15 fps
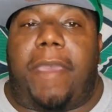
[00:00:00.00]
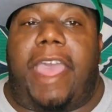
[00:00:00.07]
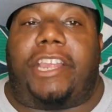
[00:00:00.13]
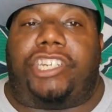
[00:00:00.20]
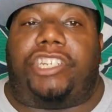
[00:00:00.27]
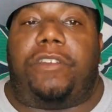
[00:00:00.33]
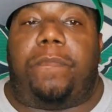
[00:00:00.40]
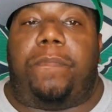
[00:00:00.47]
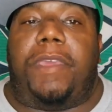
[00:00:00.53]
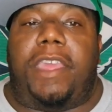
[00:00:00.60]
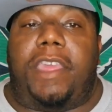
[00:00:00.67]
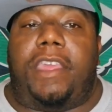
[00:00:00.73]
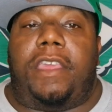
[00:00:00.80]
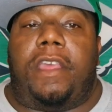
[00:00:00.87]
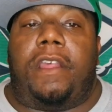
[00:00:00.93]
back should
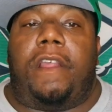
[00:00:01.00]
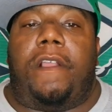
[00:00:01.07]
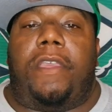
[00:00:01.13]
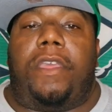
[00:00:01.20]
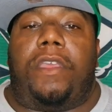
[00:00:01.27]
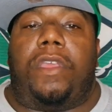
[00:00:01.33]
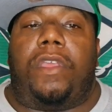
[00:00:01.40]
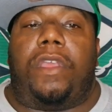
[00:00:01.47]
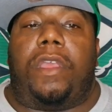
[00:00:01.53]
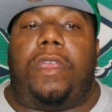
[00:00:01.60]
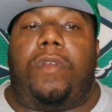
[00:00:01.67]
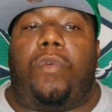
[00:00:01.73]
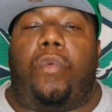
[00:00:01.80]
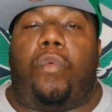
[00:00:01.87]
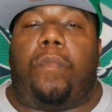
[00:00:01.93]
be
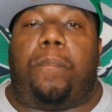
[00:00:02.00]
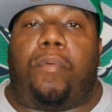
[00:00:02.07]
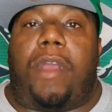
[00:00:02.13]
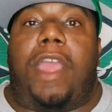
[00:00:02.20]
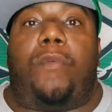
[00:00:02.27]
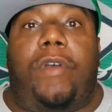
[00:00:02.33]
Brian